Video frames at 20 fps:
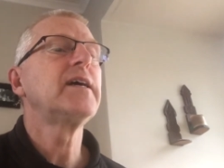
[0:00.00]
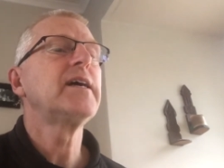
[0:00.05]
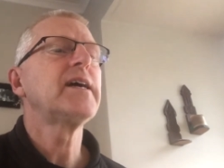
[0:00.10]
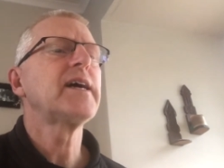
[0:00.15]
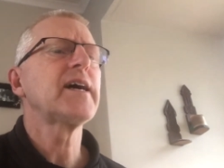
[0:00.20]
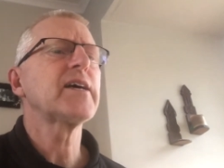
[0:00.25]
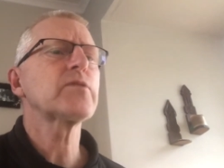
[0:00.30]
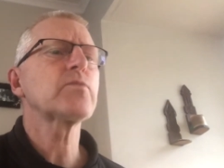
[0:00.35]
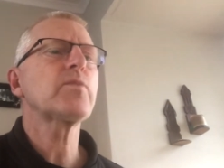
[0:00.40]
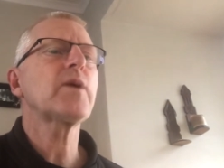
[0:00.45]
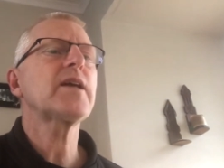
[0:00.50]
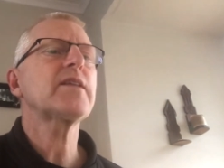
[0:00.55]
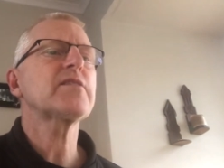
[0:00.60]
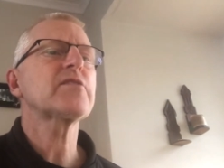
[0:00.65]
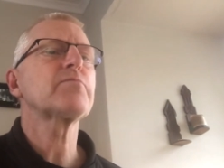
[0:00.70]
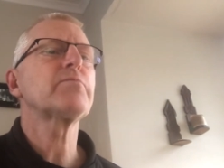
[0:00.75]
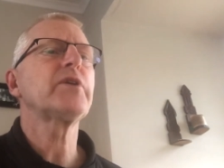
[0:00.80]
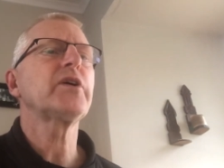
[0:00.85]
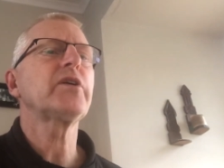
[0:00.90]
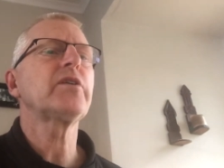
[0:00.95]
as well as
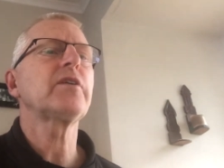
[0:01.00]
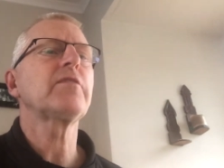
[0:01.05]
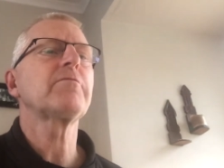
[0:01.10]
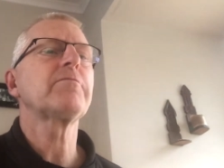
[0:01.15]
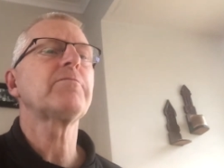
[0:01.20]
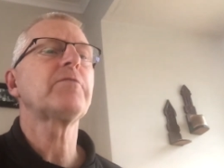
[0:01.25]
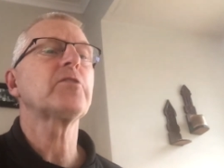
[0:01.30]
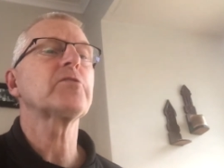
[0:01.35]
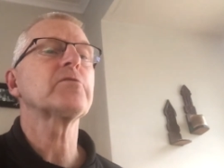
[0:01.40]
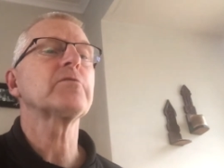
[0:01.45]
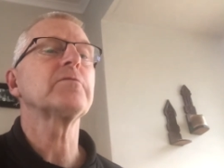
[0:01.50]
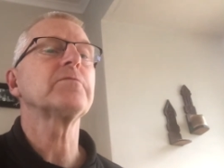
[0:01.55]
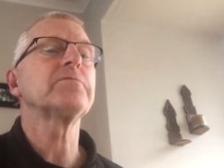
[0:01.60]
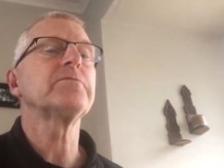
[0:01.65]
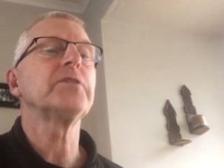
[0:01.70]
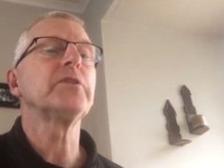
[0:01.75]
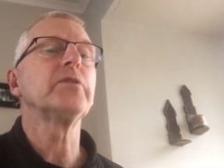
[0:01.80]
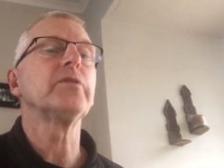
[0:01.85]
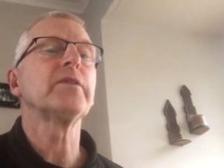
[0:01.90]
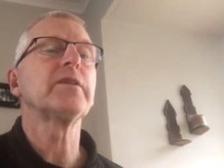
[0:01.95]
burning fossil
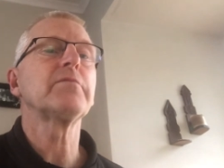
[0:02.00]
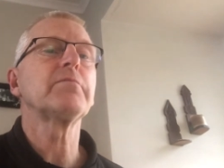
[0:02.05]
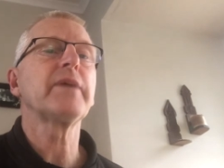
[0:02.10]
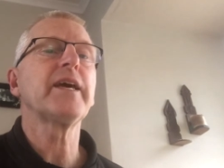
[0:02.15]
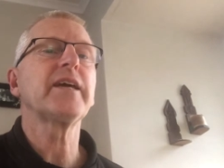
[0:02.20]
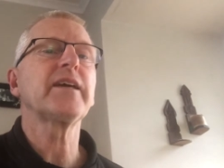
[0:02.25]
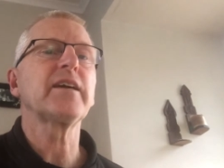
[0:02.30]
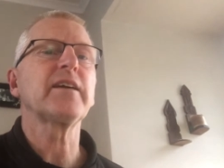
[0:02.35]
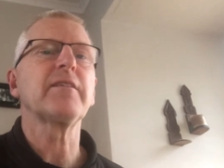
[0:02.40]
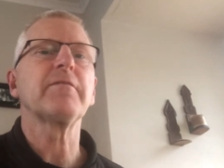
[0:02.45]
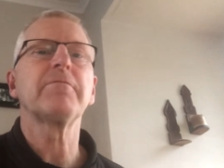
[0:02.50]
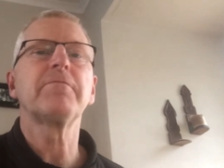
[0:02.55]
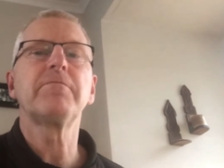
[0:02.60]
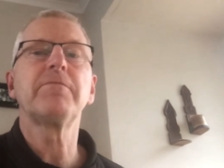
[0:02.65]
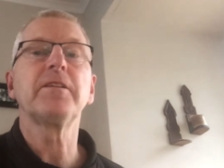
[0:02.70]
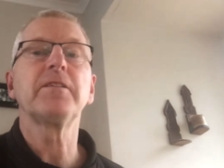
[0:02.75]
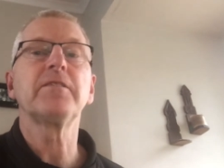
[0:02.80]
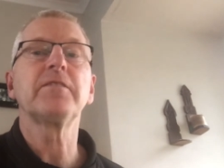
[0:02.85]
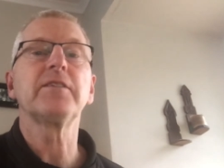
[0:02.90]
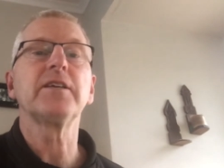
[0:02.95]
fuel and making a
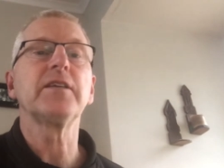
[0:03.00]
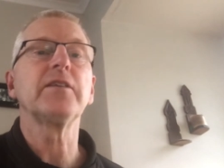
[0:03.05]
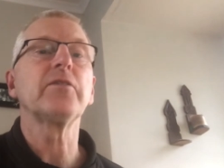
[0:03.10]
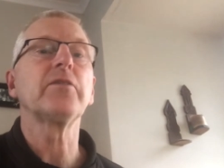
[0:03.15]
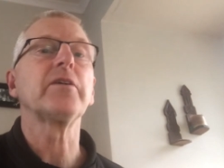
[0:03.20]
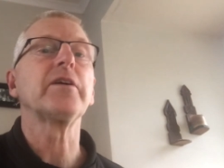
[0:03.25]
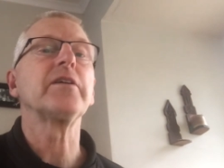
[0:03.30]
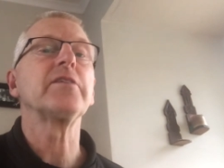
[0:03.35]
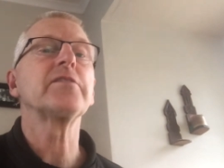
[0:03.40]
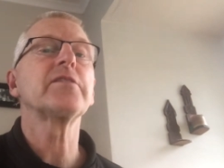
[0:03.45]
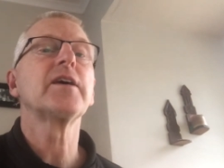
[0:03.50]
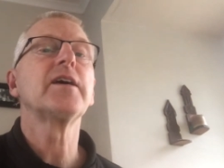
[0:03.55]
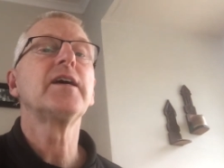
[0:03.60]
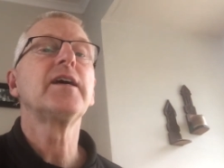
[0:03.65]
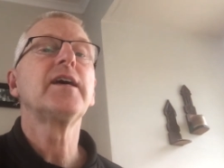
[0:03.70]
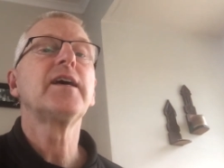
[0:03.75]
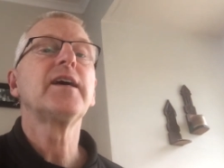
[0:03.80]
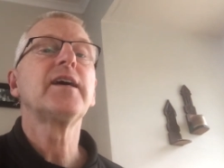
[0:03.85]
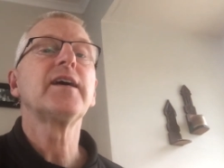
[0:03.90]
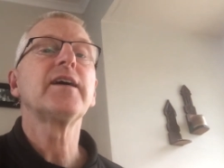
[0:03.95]
filthy noise,
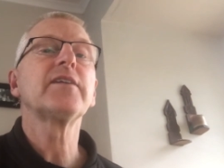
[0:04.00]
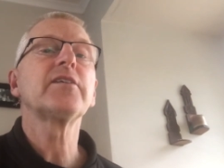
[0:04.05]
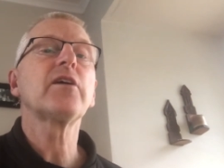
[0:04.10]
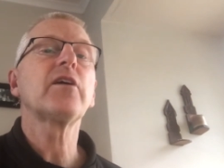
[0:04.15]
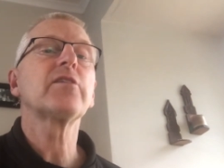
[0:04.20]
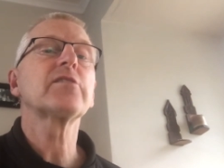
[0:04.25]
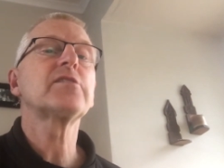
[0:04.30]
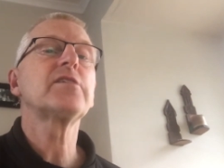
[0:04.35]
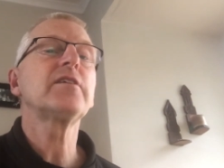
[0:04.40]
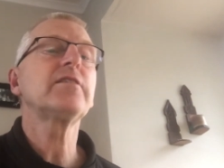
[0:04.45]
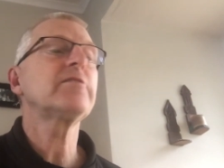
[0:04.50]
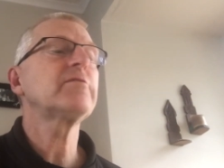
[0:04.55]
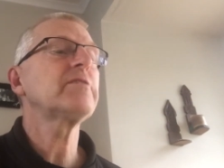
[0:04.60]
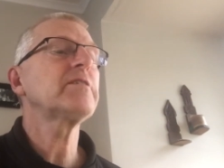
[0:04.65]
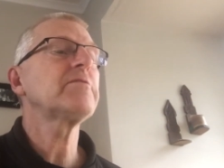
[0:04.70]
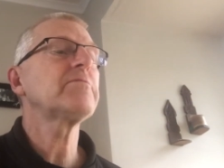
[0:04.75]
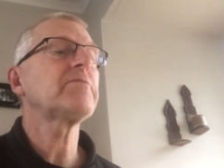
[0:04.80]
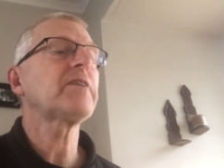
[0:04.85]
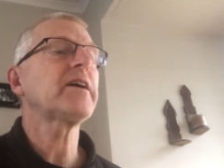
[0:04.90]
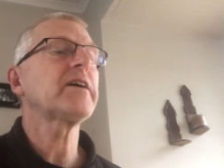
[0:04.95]
and artillery
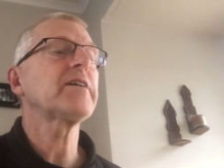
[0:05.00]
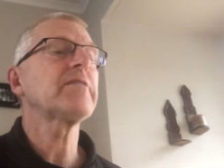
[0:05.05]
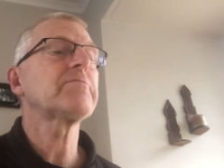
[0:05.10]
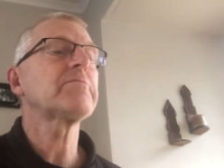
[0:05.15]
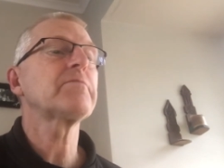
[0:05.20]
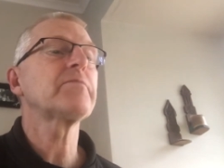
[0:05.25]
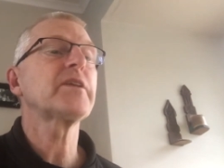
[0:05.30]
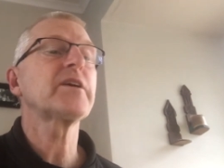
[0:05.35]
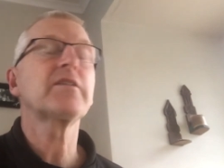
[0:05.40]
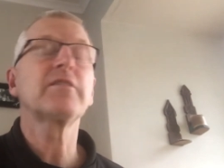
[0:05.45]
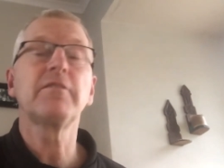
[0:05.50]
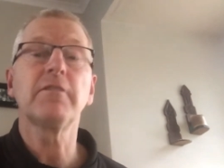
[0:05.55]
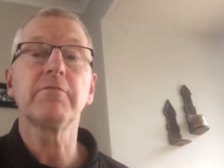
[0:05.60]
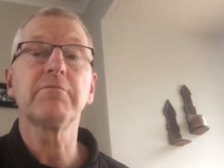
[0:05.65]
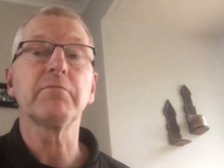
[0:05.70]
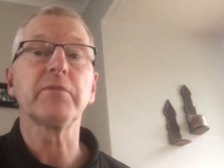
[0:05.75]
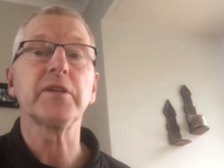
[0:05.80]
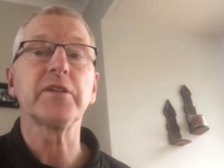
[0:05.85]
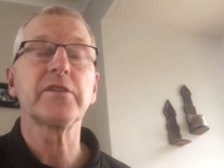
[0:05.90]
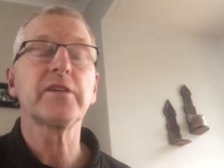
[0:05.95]
fire from the
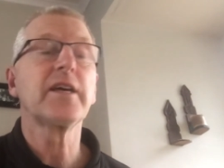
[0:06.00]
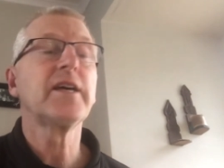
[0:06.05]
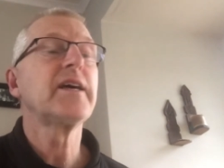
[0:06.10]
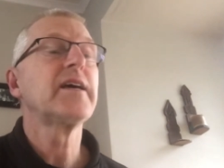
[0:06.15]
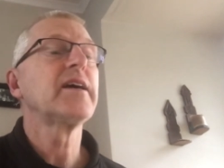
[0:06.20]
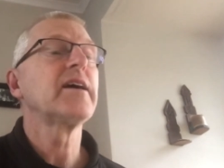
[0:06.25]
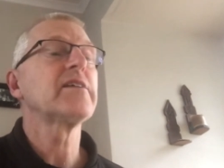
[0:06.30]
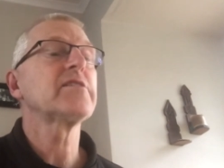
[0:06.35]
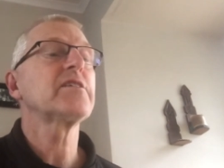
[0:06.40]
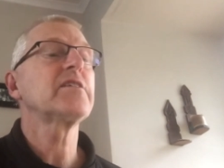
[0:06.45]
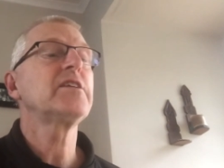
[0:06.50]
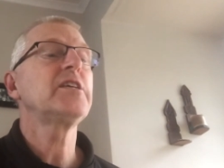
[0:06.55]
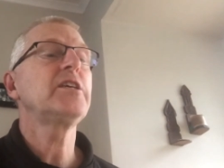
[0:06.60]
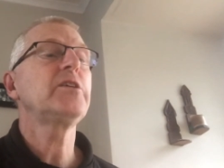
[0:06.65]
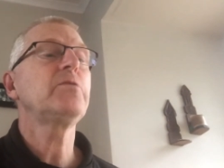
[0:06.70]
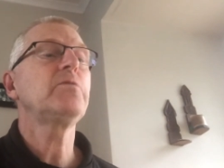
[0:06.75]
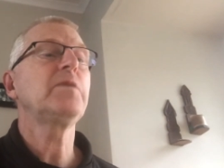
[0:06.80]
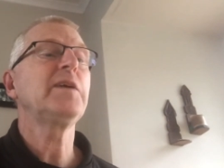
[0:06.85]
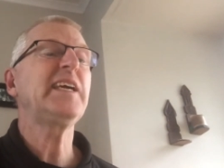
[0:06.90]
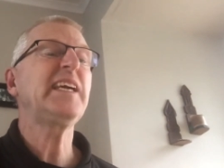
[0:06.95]
government as a
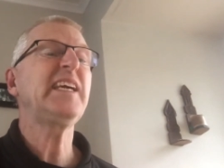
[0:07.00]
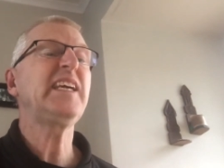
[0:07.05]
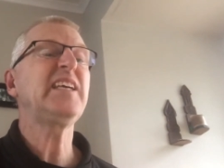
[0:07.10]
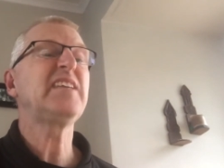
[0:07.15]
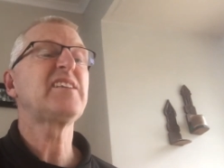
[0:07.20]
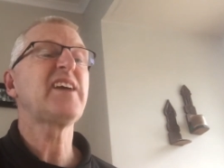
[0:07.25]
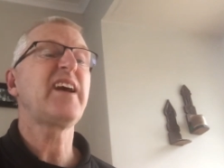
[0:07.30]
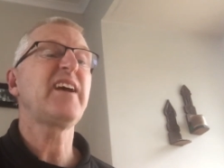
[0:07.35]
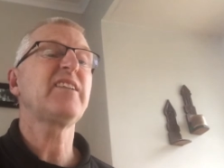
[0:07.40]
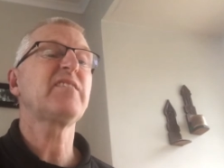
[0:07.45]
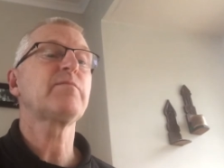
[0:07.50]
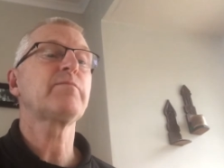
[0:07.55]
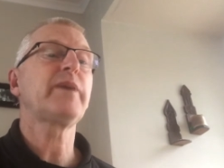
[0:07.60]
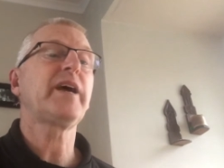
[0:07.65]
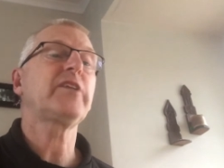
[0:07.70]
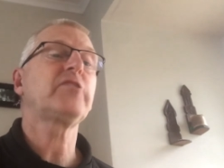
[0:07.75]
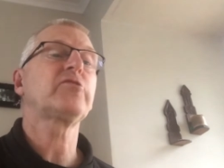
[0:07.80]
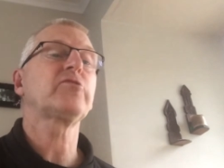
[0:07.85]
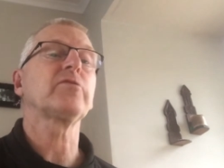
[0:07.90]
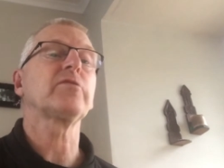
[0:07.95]
new E10
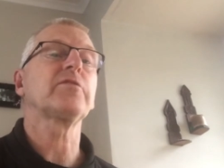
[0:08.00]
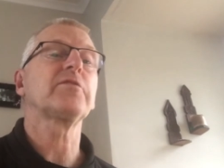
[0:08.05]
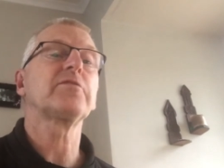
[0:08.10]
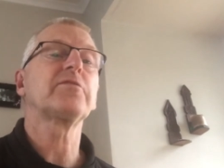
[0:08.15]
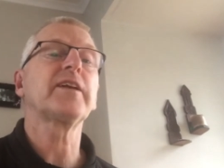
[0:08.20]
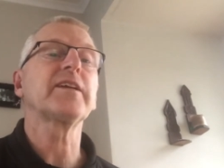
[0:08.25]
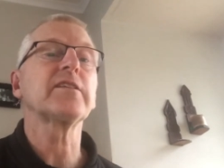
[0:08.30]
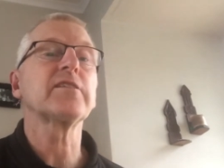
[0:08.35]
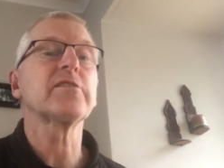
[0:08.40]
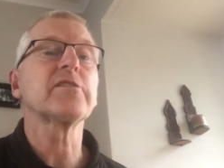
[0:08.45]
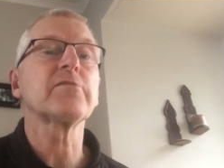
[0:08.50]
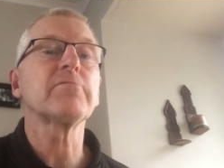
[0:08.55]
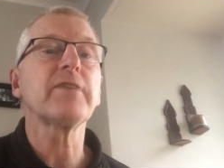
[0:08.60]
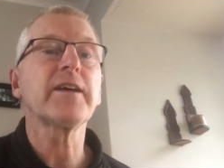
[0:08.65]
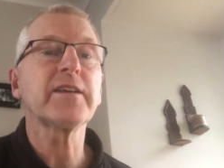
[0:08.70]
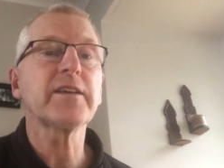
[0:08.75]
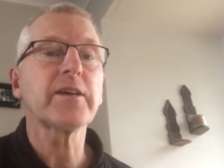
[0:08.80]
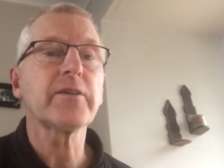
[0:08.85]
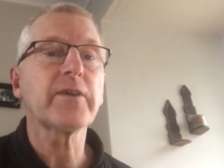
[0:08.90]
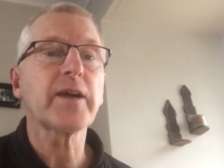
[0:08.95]
petrol threatened to
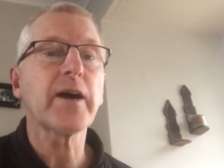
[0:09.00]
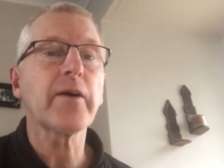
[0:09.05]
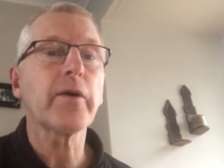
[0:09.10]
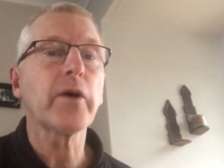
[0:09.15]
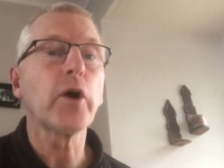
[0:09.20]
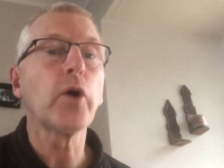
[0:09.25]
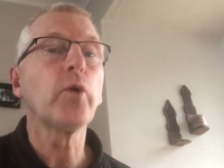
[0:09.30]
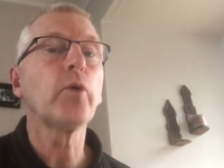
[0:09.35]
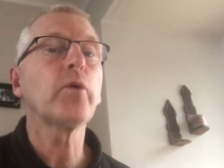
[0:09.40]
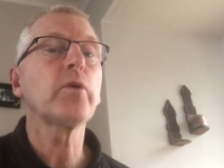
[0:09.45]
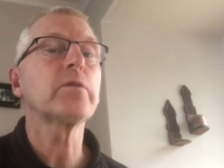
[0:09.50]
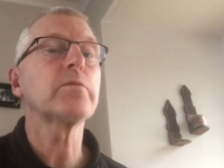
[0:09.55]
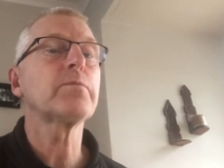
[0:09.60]
render our old